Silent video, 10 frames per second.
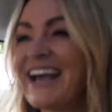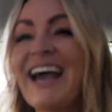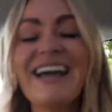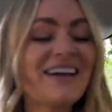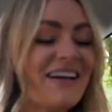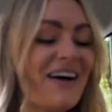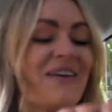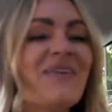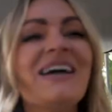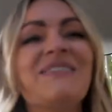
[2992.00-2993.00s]
Hey, that
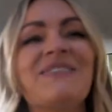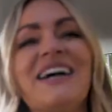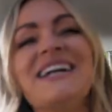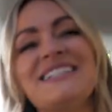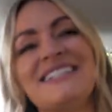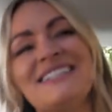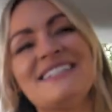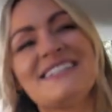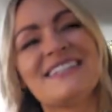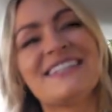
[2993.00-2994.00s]
I waited for
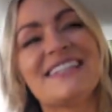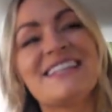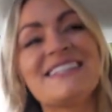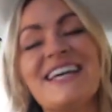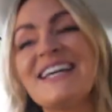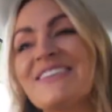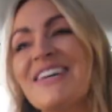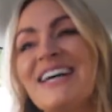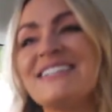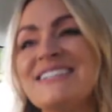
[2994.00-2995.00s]
ages. So, That's taken
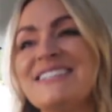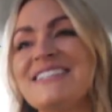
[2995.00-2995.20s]
me ages